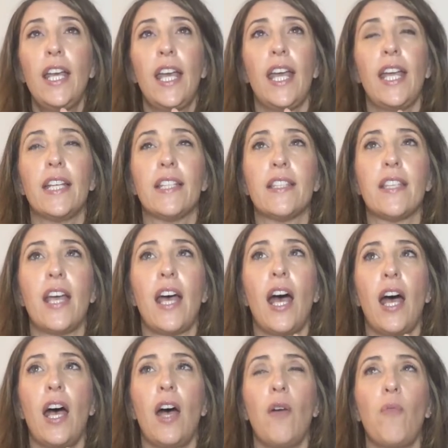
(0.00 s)
Is
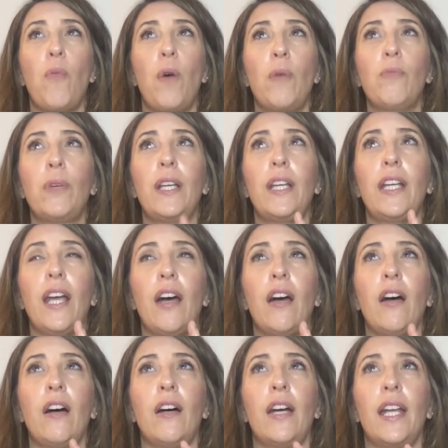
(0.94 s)
when we
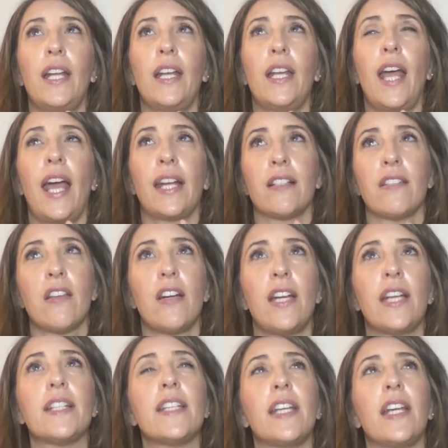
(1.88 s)
are in
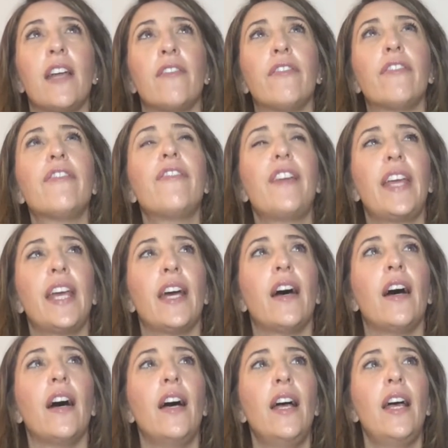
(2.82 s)
anxiety and
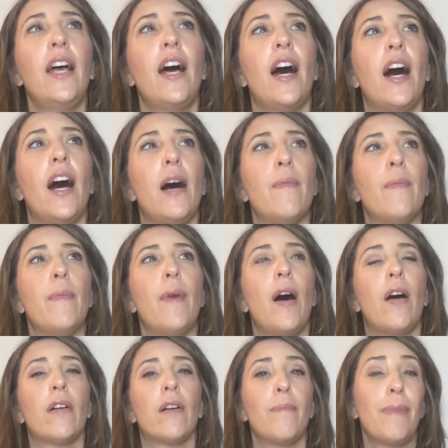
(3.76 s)
fear,
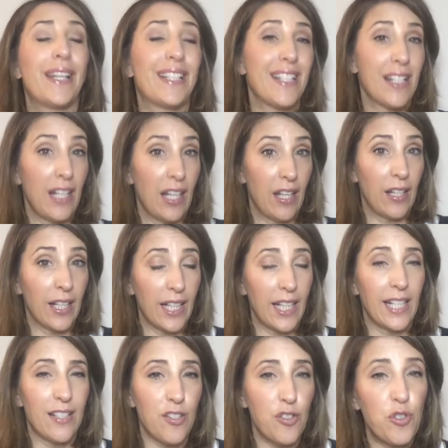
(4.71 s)
our amygdala
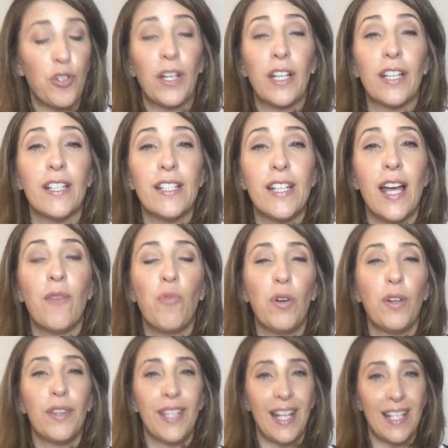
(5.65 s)
gets triggered. And
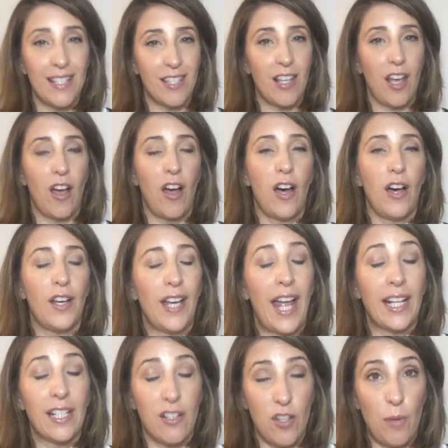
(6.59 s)
that's our
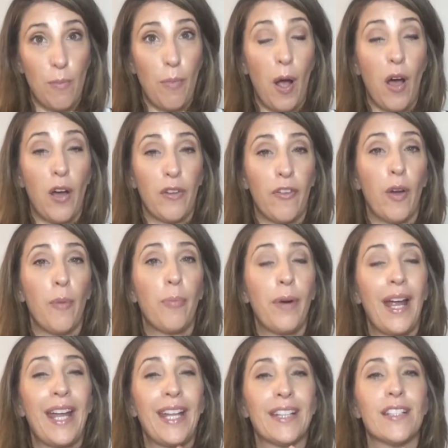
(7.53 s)
ancient part of our
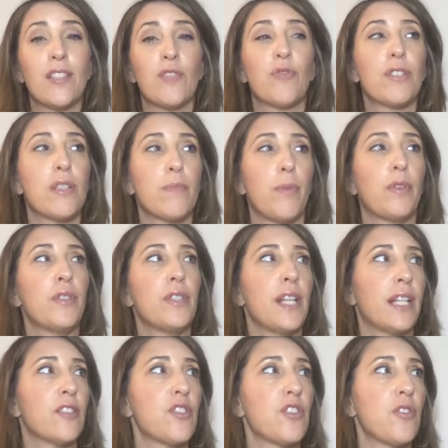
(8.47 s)
brain that's
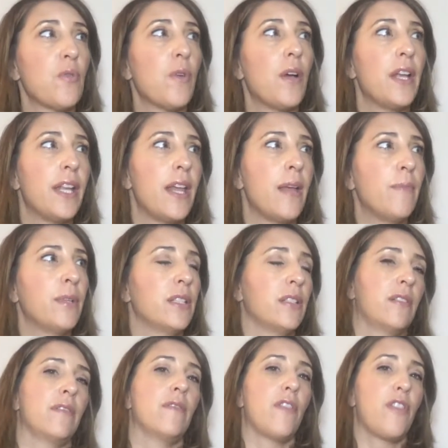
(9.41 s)
responding to an
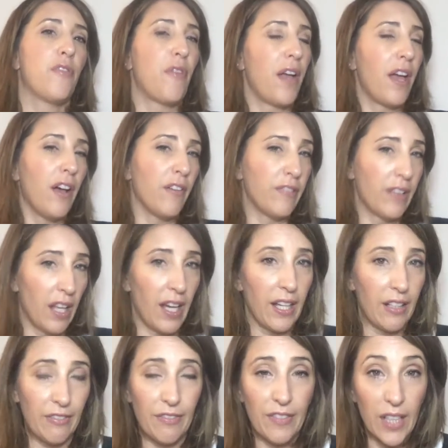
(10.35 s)
imminent threat of
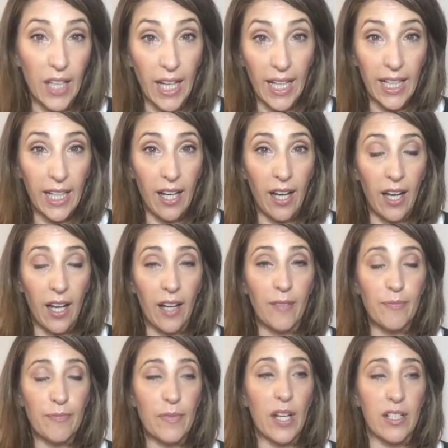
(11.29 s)
life, like
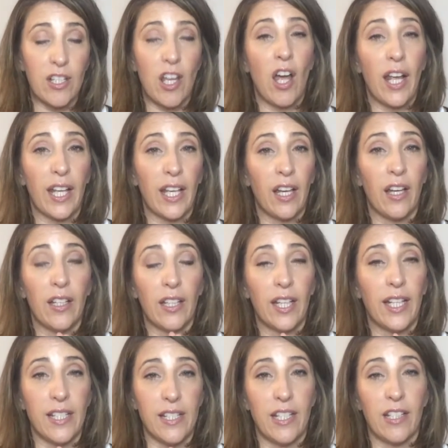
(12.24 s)
a tiger
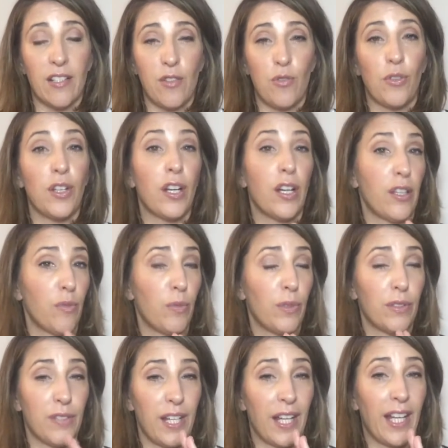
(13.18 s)
eating us or a
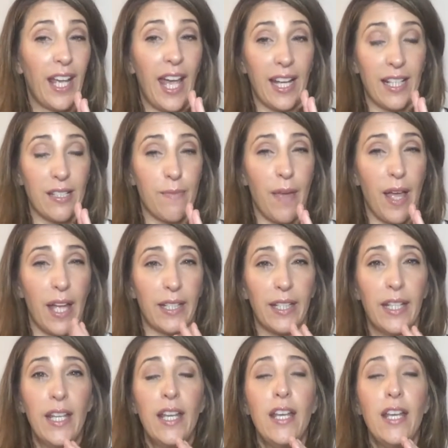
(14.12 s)
knife-wielding
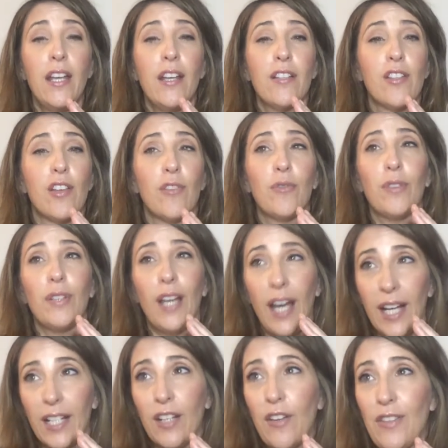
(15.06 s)
axeman. So
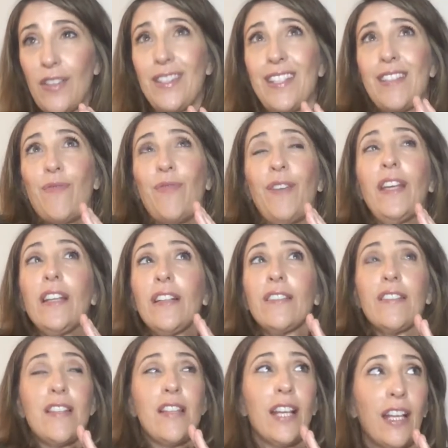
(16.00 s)
I know that this
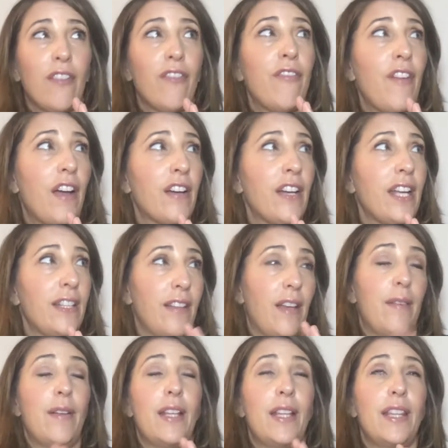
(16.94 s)
feels like
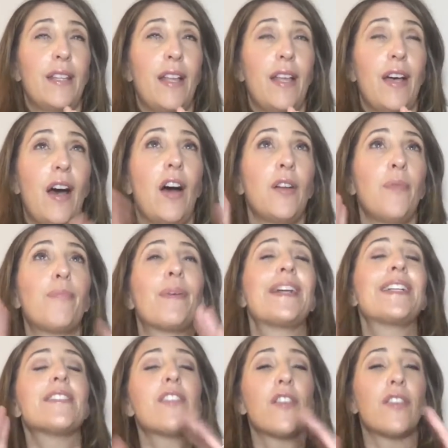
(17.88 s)
our
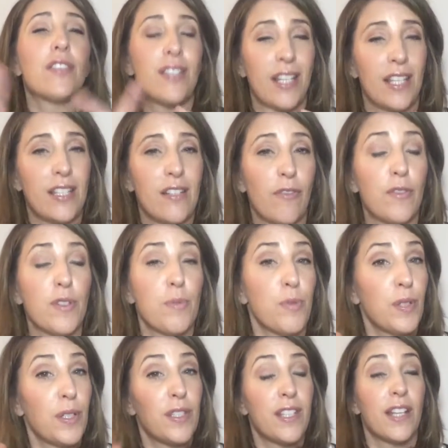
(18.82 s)
brains don't understand the difference
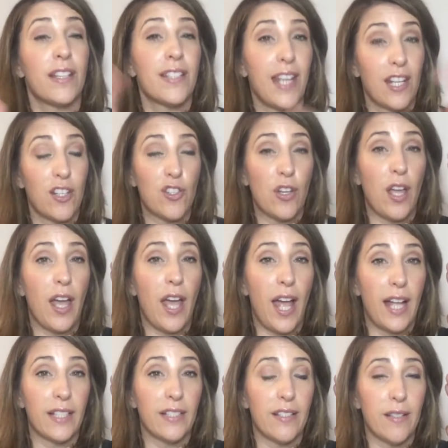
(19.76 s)
between danger
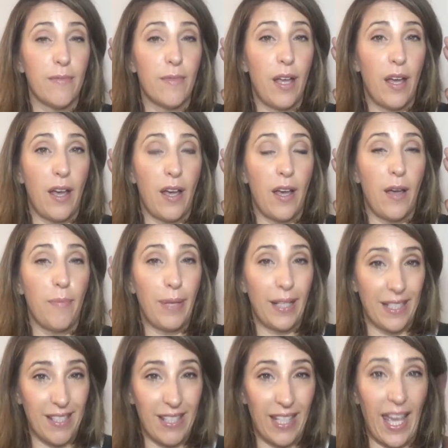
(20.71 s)
and
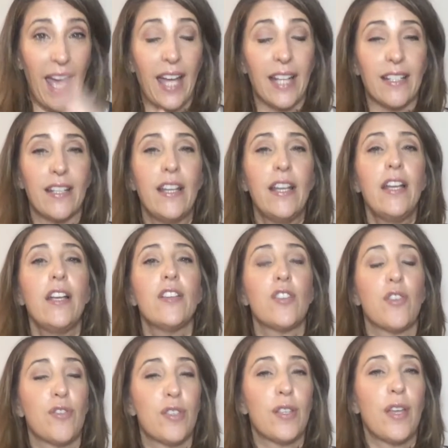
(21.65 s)
being scared.
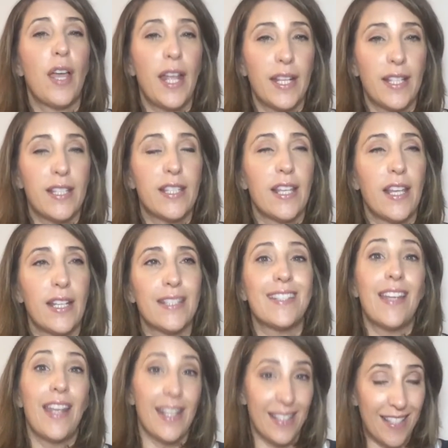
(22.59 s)
So
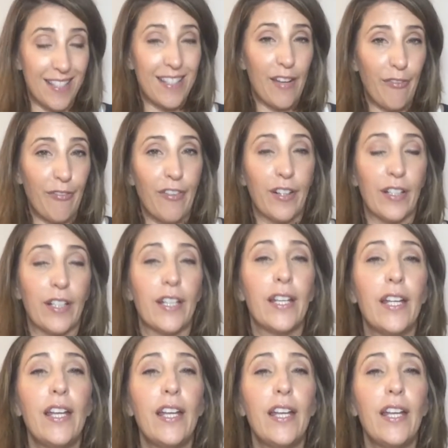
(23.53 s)
it's different.